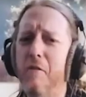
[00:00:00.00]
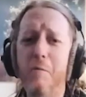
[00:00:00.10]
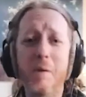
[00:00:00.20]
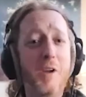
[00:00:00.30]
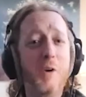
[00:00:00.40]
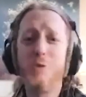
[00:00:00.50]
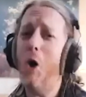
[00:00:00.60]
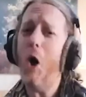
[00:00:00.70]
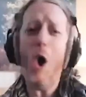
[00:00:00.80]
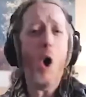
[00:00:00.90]
everybody
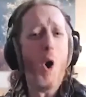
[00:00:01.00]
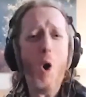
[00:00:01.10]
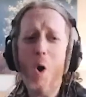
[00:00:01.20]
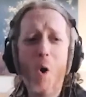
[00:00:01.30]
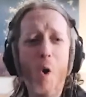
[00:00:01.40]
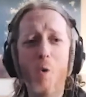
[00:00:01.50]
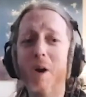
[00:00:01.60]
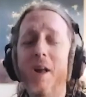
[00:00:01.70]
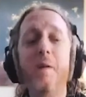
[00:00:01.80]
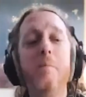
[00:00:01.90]
goes,
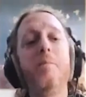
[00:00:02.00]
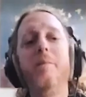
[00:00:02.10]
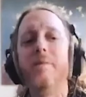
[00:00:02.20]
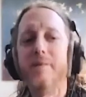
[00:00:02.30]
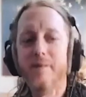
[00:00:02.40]
Oh, mm-hmm.